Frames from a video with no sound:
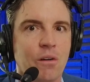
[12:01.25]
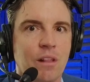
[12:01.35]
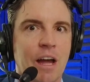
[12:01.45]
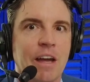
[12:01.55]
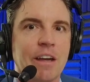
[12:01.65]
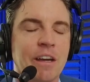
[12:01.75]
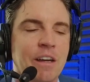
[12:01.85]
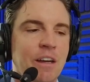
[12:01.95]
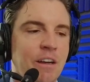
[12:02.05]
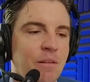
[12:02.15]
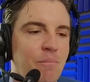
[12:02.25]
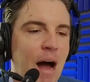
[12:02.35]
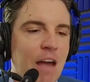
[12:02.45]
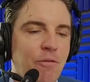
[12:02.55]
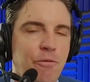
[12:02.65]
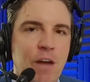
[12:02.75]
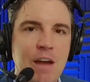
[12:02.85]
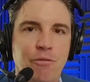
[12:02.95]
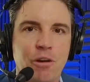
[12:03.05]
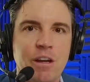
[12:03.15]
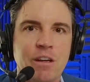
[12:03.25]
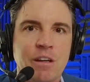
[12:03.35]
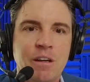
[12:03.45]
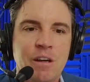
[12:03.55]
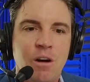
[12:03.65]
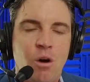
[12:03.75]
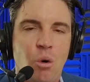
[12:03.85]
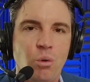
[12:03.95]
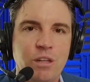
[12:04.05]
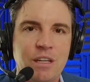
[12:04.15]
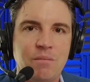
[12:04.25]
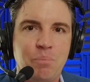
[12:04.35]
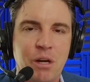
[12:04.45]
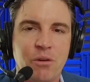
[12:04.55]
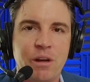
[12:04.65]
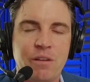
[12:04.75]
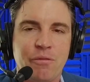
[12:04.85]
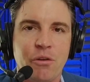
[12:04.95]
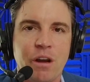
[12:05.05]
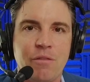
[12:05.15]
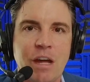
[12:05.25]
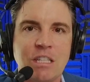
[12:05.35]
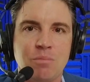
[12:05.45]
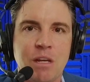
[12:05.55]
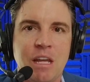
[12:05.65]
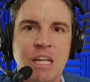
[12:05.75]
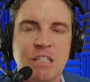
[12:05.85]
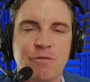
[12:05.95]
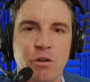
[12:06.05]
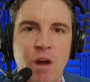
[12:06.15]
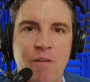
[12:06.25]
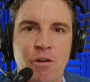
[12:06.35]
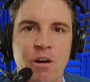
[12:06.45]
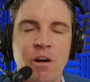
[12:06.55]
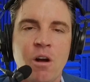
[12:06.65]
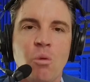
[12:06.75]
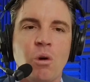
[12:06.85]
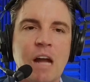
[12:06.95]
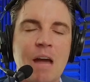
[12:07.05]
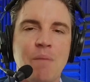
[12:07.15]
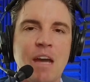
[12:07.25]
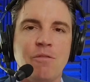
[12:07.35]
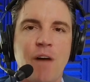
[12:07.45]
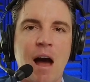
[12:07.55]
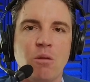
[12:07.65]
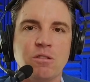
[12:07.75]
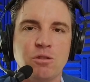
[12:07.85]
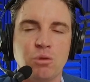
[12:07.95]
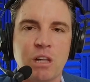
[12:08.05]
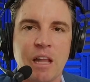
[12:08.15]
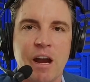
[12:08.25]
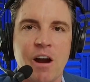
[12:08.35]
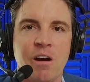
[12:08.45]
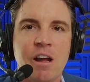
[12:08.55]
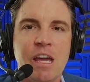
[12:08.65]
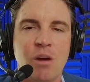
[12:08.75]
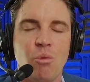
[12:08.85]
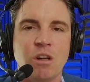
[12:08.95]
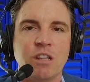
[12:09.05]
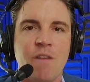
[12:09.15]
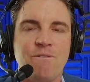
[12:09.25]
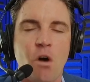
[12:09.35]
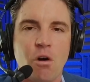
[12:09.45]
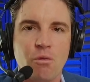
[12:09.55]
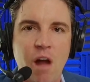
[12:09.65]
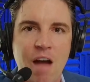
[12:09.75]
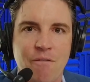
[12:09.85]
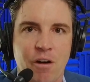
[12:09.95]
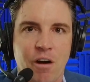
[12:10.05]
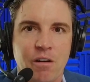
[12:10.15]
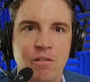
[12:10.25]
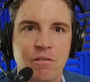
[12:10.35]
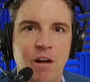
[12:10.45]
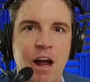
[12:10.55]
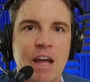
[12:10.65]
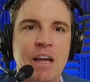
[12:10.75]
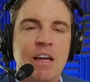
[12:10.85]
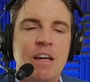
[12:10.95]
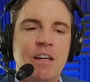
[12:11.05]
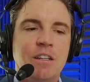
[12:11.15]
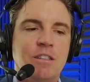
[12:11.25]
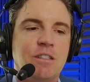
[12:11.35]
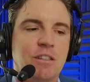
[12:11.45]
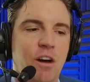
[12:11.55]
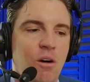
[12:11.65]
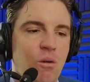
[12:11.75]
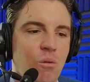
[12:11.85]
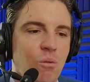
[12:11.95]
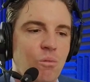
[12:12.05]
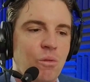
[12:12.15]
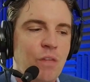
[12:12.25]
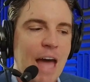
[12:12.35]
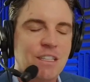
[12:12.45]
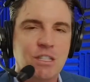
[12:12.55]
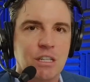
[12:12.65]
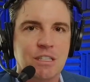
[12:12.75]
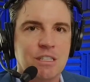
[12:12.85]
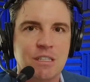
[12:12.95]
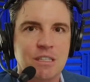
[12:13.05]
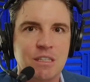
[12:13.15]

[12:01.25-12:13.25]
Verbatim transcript: Mm-hmm, like, mm-hmm. my favorite holding period for an investment is forever. When I made mm-hmm. vows to Claire, it was forever, yeah. right? So that's just